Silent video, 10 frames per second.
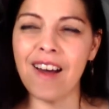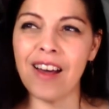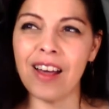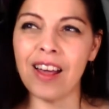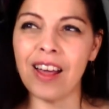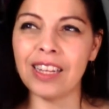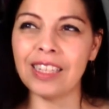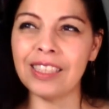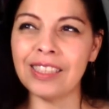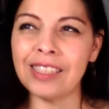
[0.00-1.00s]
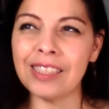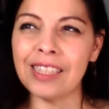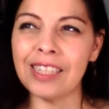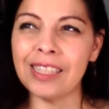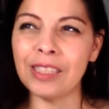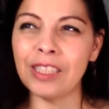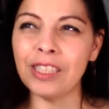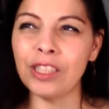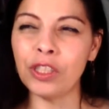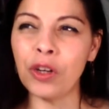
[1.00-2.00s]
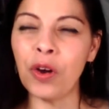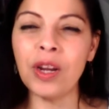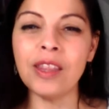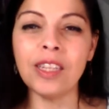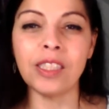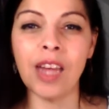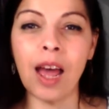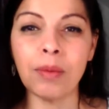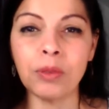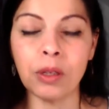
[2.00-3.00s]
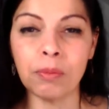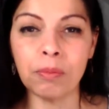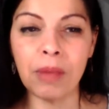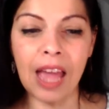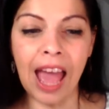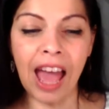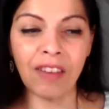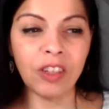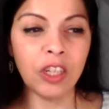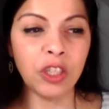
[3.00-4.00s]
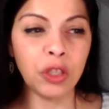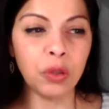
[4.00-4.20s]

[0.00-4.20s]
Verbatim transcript: It's it's just turning the chapter, having a new a